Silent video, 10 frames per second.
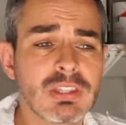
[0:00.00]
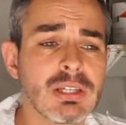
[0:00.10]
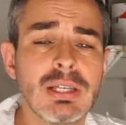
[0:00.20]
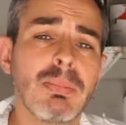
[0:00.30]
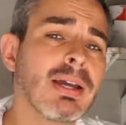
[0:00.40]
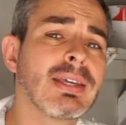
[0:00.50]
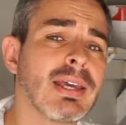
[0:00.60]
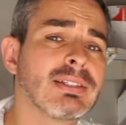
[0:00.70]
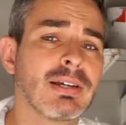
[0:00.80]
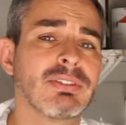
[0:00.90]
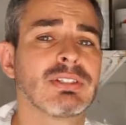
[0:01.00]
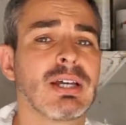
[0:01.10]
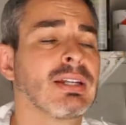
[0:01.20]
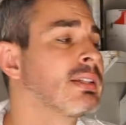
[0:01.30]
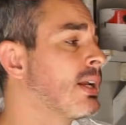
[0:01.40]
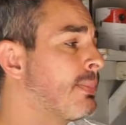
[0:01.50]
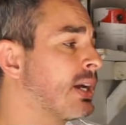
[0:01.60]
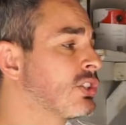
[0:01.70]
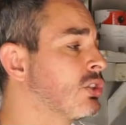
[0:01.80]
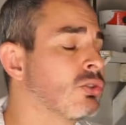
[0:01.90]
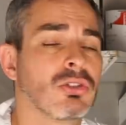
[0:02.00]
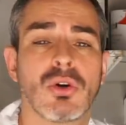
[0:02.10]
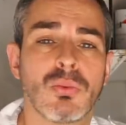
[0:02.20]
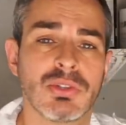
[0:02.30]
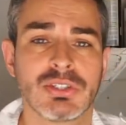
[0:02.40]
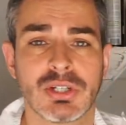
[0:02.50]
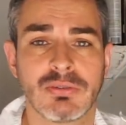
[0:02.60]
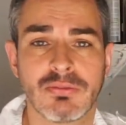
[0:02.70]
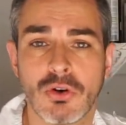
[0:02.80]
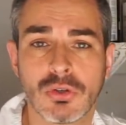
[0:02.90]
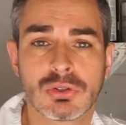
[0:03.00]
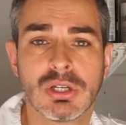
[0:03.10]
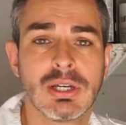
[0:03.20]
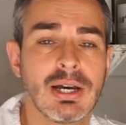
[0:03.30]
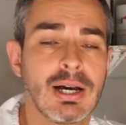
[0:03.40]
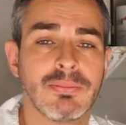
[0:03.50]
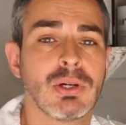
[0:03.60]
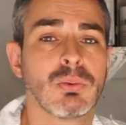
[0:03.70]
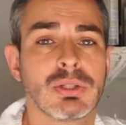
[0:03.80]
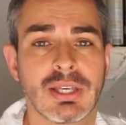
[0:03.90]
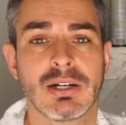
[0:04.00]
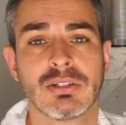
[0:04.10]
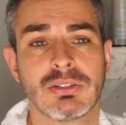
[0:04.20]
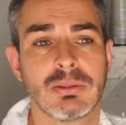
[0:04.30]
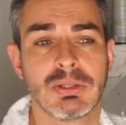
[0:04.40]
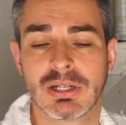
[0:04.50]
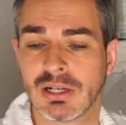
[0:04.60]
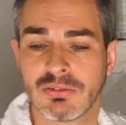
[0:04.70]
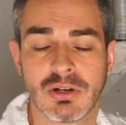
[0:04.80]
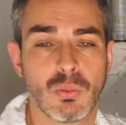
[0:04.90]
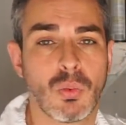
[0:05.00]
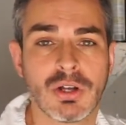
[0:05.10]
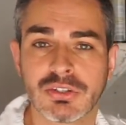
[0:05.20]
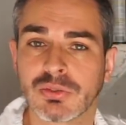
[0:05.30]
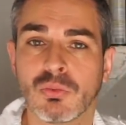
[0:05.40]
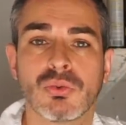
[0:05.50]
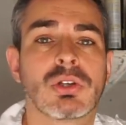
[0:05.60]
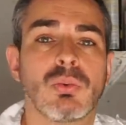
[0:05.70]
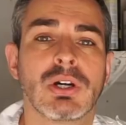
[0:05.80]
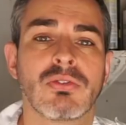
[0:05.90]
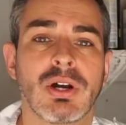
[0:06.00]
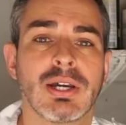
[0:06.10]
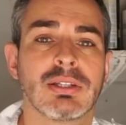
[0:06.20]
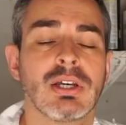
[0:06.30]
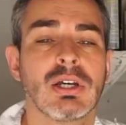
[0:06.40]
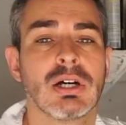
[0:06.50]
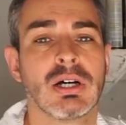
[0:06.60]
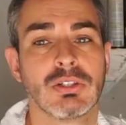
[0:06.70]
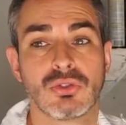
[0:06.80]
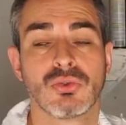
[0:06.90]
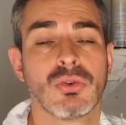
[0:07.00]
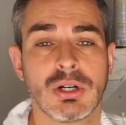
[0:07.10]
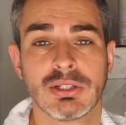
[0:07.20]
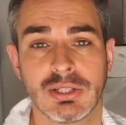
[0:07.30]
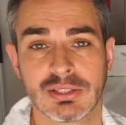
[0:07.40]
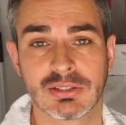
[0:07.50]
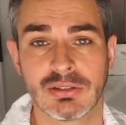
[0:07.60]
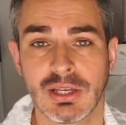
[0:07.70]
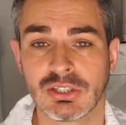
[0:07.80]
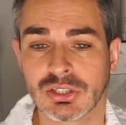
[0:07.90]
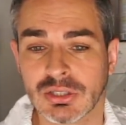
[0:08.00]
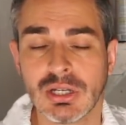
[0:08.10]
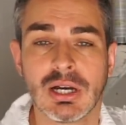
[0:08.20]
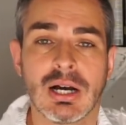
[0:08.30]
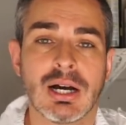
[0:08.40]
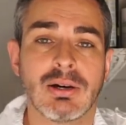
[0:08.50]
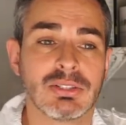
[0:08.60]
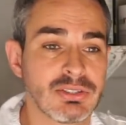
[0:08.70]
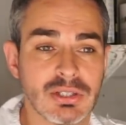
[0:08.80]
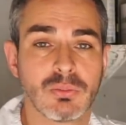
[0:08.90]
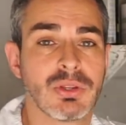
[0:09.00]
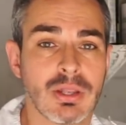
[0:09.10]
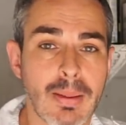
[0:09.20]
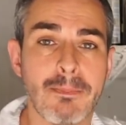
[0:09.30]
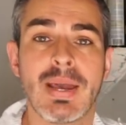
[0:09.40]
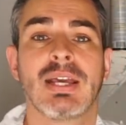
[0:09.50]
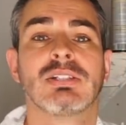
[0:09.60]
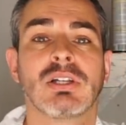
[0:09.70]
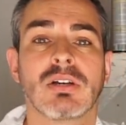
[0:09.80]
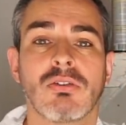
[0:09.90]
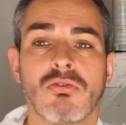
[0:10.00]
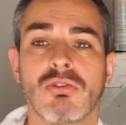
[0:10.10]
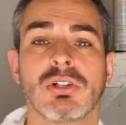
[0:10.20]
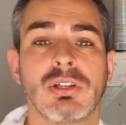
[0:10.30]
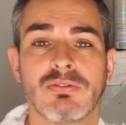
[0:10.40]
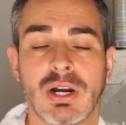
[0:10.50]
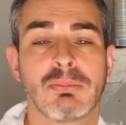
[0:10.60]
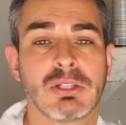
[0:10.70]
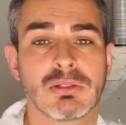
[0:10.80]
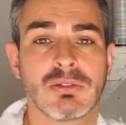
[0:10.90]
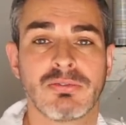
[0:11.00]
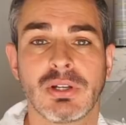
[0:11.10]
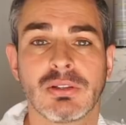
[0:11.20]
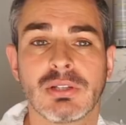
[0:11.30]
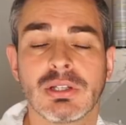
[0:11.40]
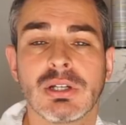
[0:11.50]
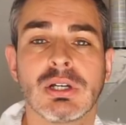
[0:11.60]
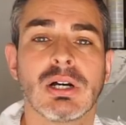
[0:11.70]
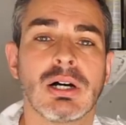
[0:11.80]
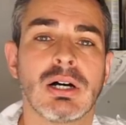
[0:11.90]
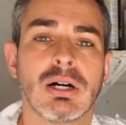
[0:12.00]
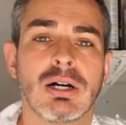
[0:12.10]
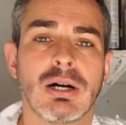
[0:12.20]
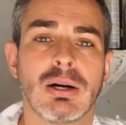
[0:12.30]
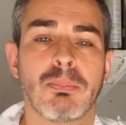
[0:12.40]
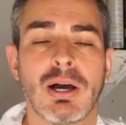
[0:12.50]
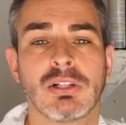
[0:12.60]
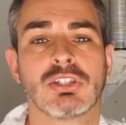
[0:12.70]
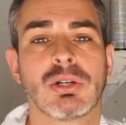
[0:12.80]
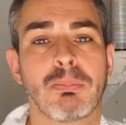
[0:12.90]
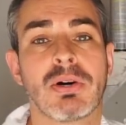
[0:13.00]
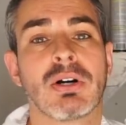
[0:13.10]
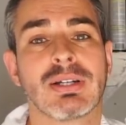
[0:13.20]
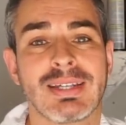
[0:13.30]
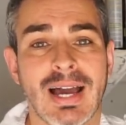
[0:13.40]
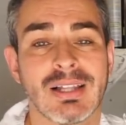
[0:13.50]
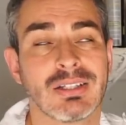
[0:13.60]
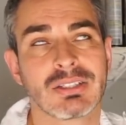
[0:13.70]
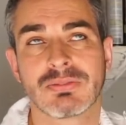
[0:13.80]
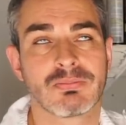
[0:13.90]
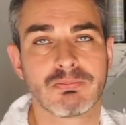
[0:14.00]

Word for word: in my case, I've decided that I'm actually going to go with a Chevy Volt uh, that will guarantee me kind of a one smooth, quick ride uh, to a destination, uh, still with an amazing, really environmentally friendly uh, uh, mileage per gallon as